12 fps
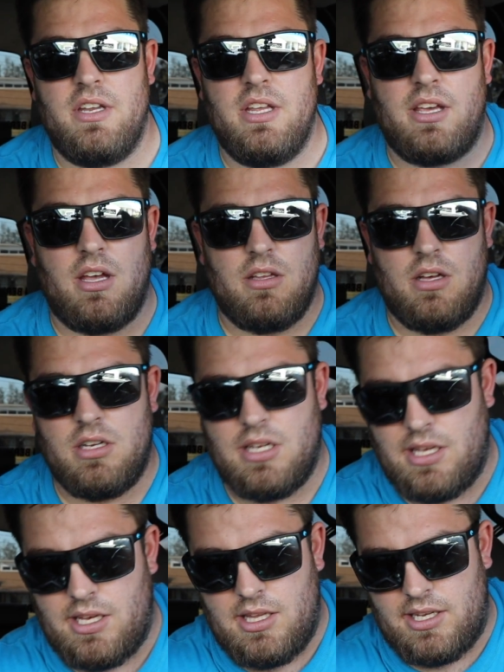decal on.
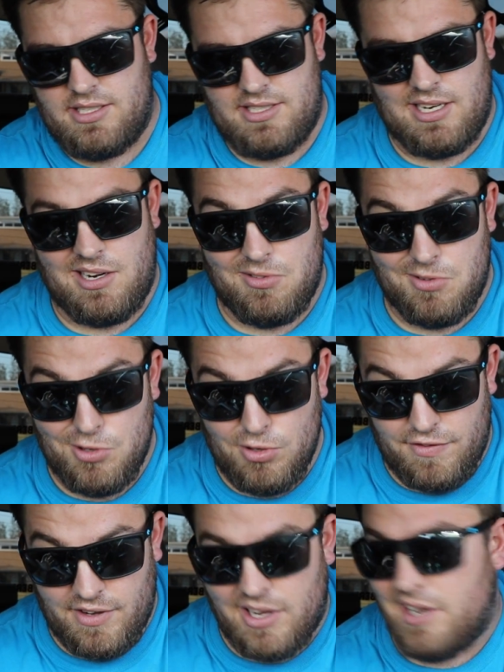Like I said, I don't know
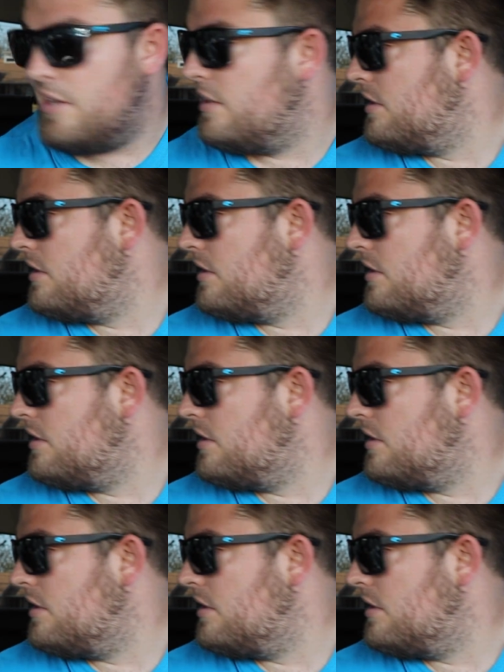if I'm